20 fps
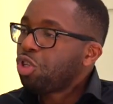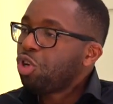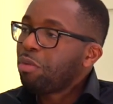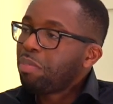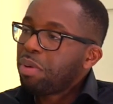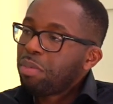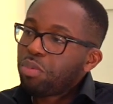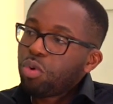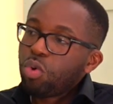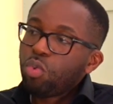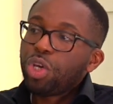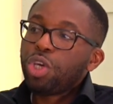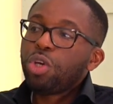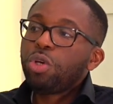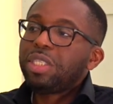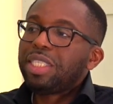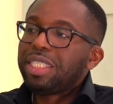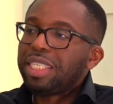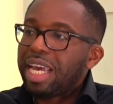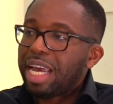young people, we
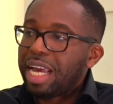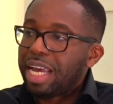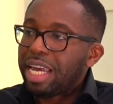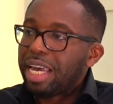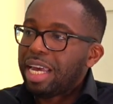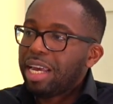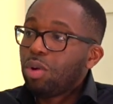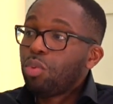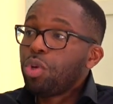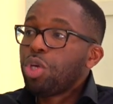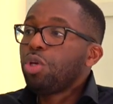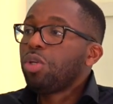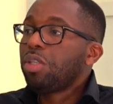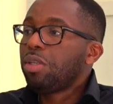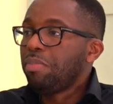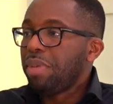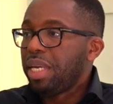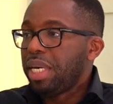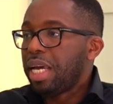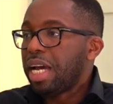use tech, we use
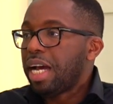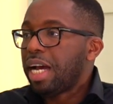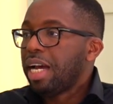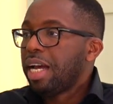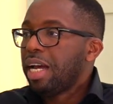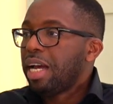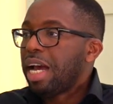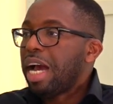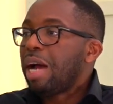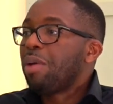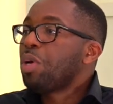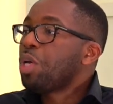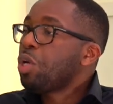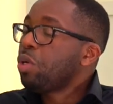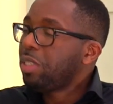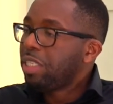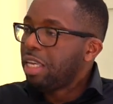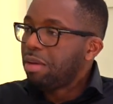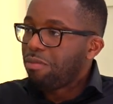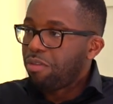media, mm. and we
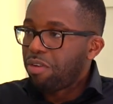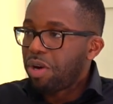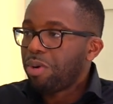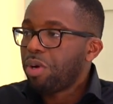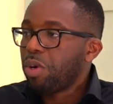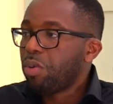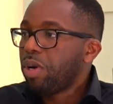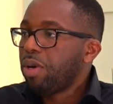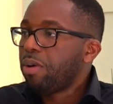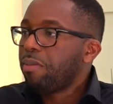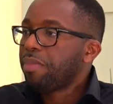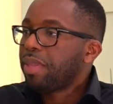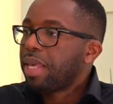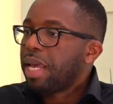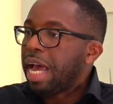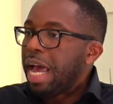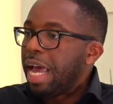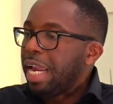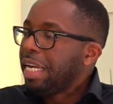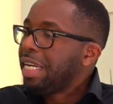use them very well. Mm.
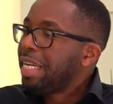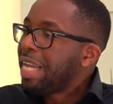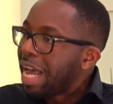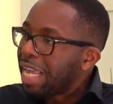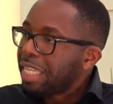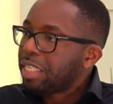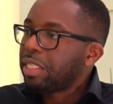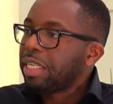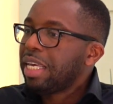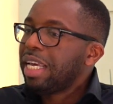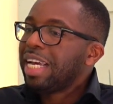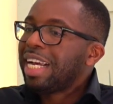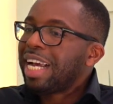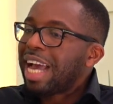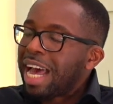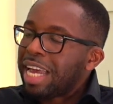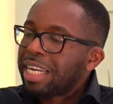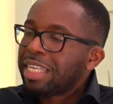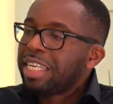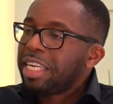And that
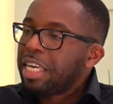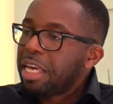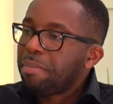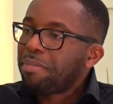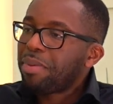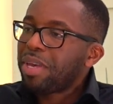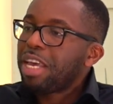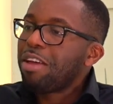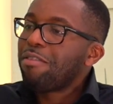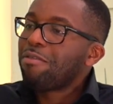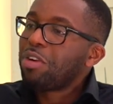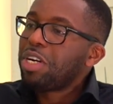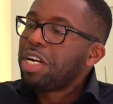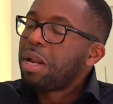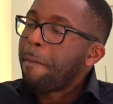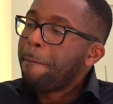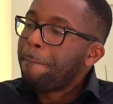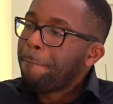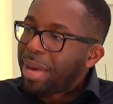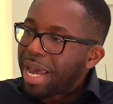can keep even the
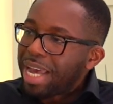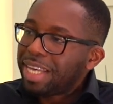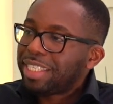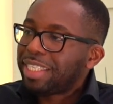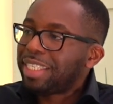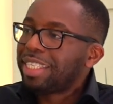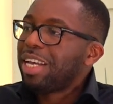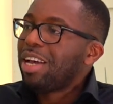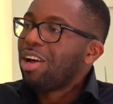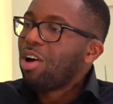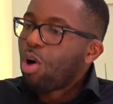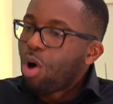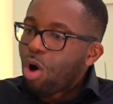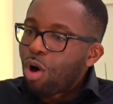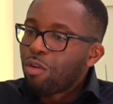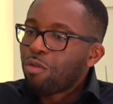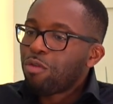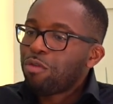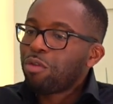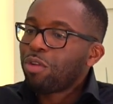best
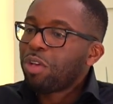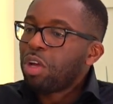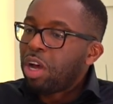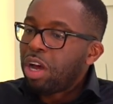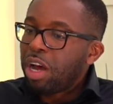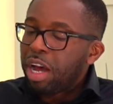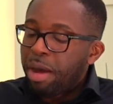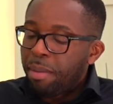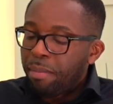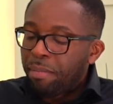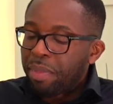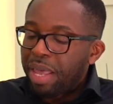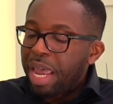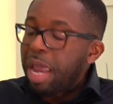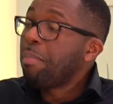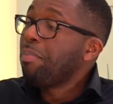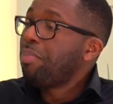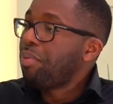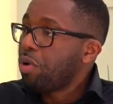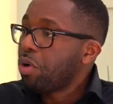of um,
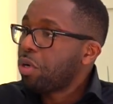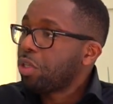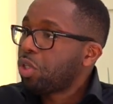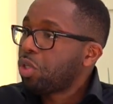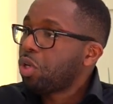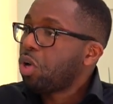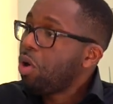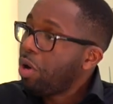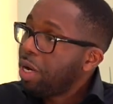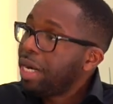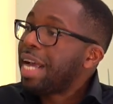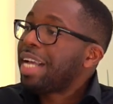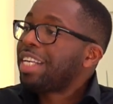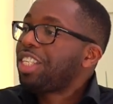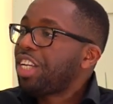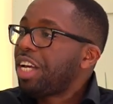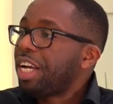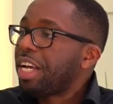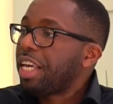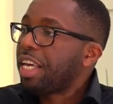emperors under
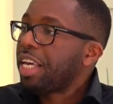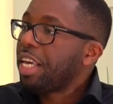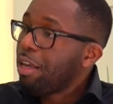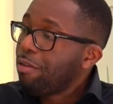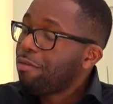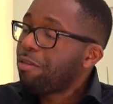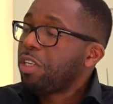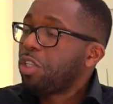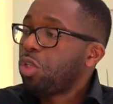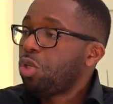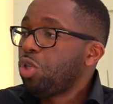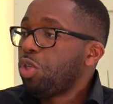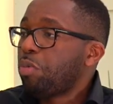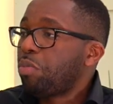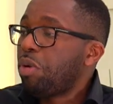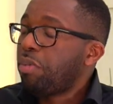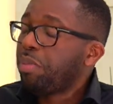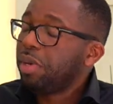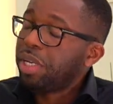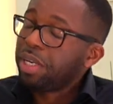check if Absolutely. it's used
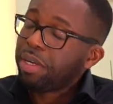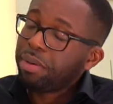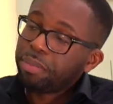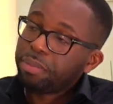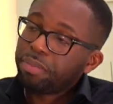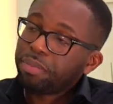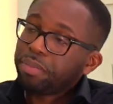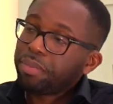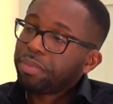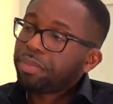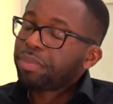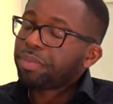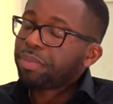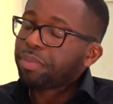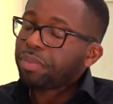properly. Absolutely.